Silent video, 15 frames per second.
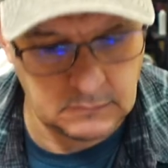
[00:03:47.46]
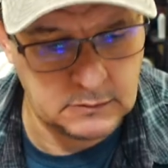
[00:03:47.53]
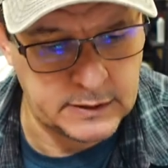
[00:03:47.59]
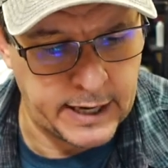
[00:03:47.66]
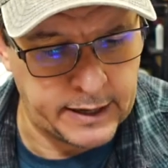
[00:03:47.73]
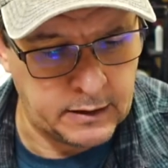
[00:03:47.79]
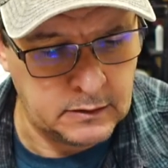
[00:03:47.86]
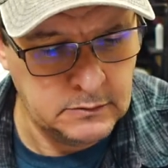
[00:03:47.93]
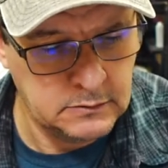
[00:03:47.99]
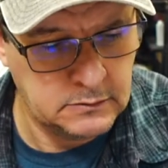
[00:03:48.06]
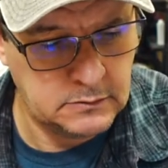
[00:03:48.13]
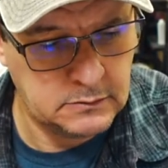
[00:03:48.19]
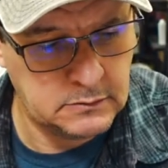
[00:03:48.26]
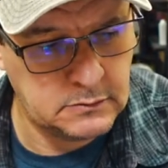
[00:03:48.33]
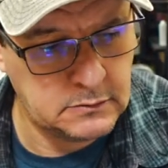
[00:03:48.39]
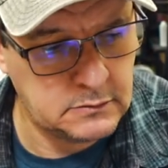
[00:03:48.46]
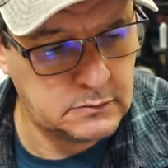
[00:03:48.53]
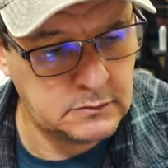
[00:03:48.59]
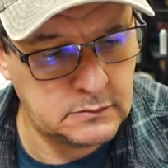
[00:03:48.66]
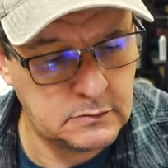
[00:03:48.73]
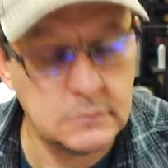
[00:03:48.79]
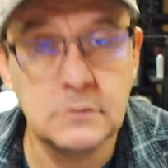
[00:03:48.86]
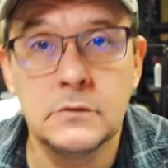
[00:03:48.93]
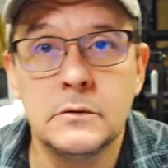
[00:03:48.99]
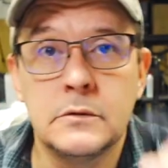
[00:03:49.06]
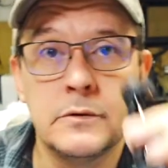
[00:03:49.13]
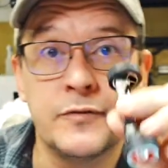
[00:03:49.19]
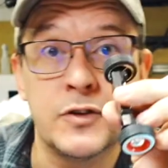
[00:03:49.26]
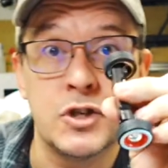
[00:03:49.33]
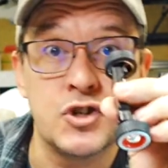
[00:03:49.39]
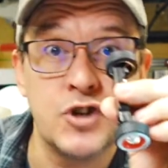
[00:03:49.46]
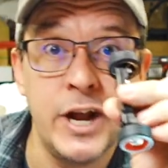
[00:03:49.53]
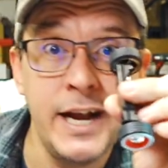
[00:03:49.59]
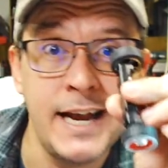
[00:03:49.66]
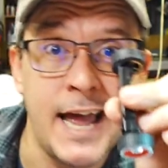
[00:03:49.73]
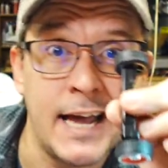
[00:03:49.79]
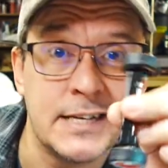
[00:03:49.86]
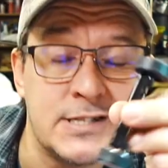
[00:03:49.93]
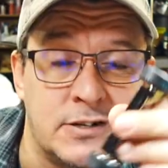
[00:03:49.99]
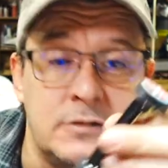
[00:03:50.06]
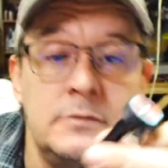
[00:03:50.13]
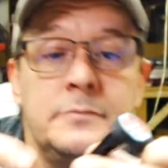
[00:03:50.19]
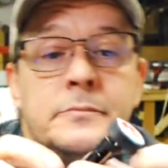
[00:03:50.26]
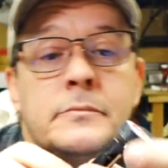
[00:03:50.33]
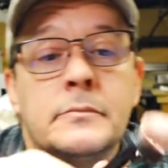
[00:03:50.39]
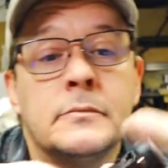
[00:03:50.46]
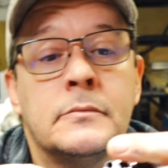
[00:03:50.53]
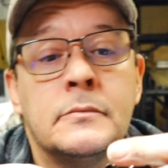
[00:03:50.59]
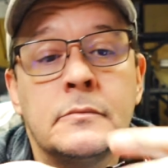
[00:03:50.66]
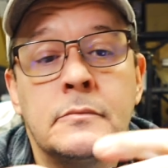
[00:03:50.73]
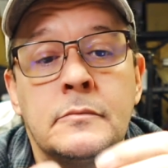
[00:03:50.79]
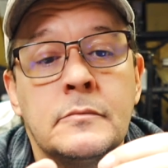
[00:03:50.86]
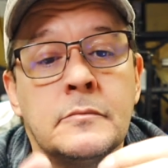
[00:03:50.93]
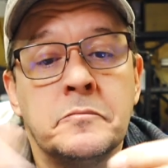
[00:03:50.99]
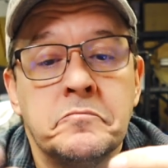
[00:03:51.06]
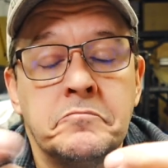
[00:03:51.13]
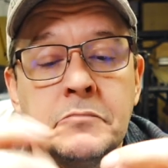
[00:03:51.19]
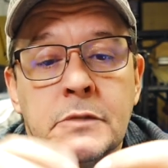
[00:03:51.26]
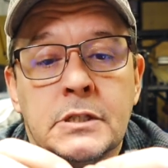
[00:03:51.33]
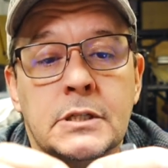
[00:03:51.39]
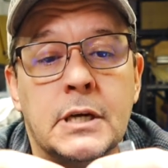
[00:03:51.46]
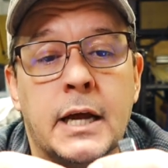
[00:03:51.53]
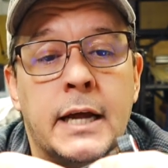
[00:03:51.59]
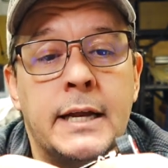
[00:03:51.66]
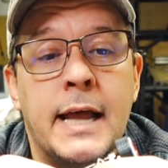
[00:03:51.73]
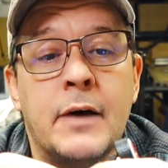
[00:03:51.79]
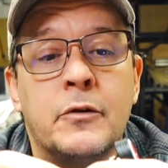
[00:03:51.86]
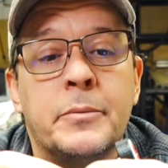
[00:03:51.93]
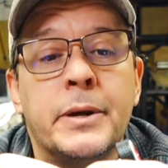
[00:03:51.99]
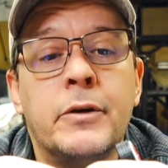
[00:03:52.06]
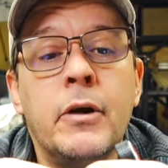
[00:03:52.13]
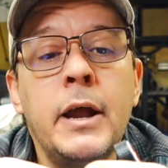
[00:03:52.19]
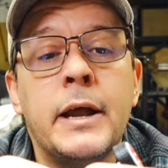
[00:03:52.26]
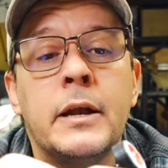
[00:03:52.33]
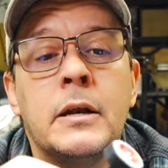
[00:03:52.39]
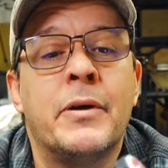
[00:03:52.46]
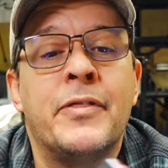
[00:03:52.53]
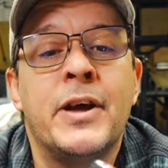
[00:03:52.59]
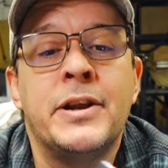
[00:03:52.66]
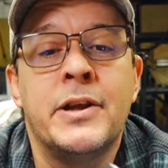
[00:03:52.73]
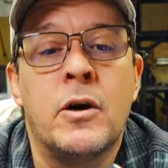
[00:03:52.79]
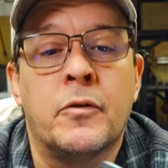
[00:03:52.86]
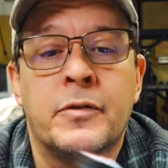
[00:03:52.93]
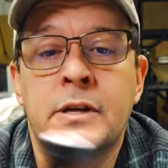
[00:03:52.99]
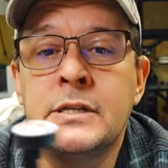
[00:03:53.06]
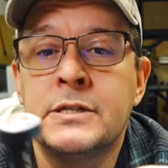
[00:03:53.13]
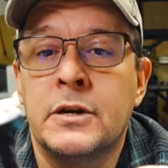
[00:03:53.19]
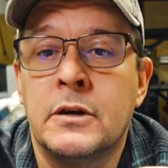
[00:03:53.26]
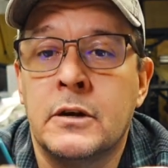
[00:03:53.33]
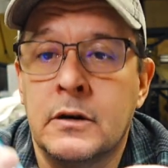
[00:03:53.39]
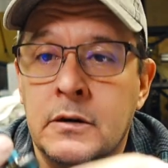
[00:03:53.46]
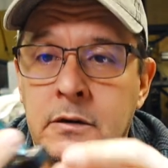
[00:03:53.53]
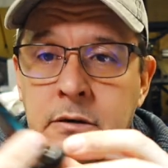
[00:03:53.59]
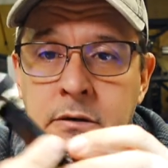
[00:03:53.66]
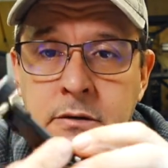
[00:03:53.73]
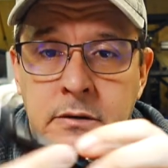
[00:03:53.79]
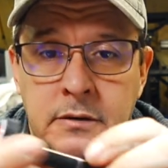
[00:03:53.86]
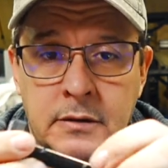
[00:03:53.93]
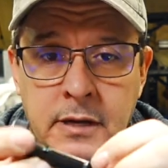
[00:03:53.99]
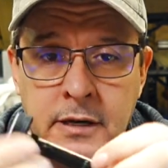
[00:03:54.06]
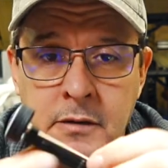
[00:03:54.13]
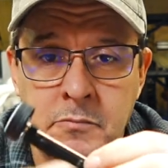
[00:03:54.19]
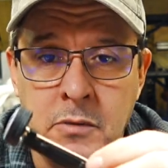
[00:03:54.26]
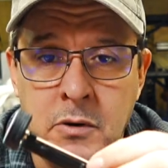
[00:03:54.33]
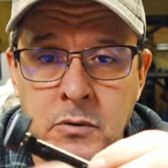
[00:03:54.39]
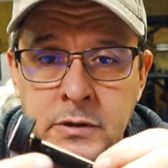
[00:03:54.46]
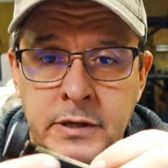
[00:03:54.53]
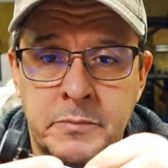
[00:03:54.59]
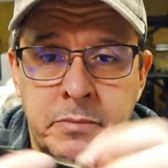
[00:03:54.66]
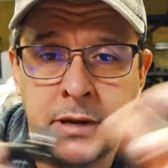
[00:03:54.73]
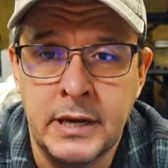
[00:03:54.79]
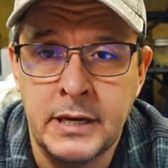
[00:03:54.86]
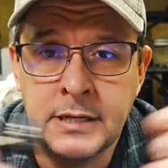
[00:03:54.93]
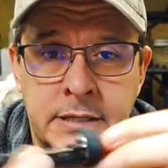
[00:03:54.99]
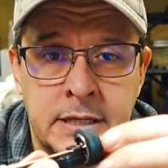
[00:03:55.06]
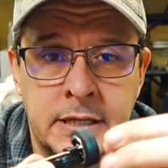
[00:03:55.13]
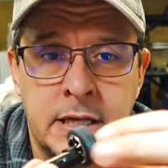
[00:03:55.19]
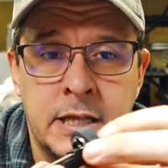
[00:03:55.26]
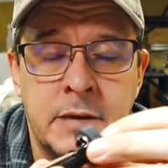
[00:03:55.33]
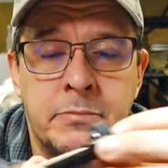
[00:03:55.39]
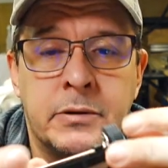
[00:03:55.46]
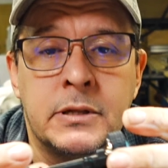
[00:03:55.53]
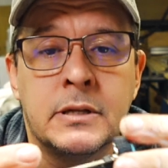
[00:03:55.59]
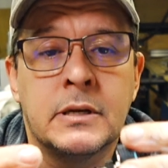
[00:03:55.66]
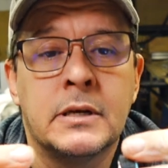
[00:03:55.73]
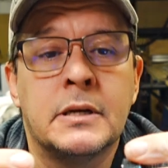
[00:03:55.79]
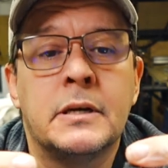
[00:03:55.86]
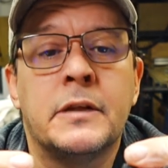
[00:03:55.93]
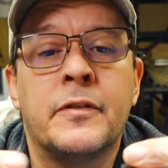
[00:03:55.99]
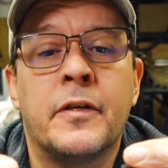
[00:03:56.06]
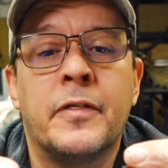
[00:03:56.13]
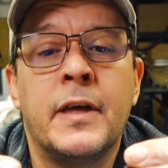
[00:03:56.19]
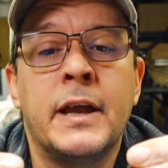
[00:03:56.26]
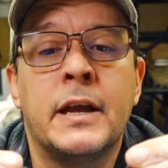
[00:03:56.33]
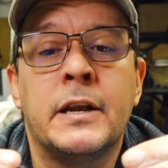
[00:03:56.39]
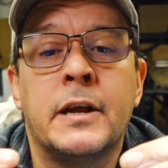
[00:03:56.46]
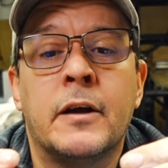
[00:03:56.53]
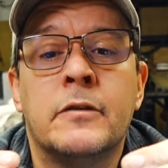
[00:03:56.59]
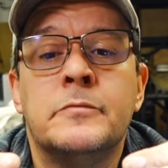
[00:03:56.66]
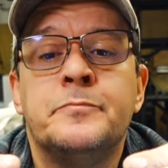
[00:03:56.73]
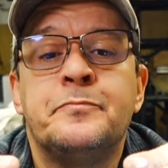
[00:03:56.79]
settle for the train axle, and that would be great. But they don't. These are like a molded piece, and then they put the thing in there.